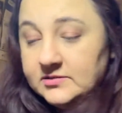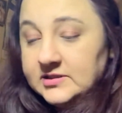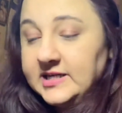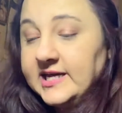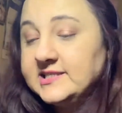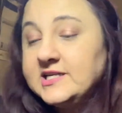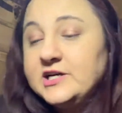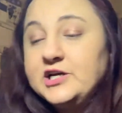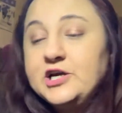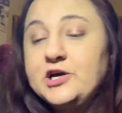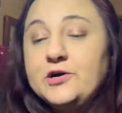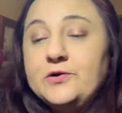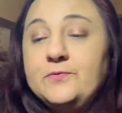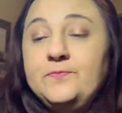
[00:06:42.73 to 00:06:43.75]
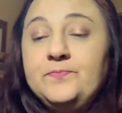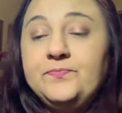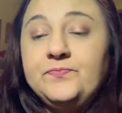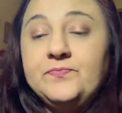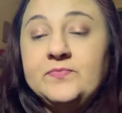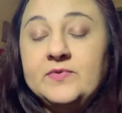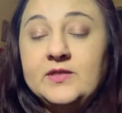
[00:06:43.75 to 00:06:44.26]
That's going to go
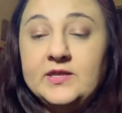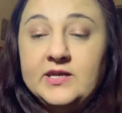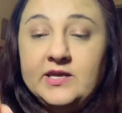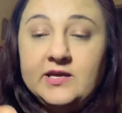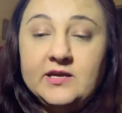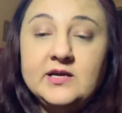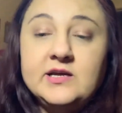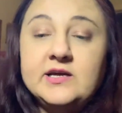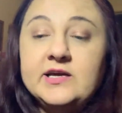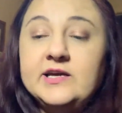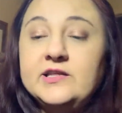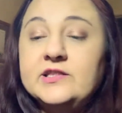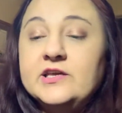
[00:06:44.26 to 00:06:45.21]
in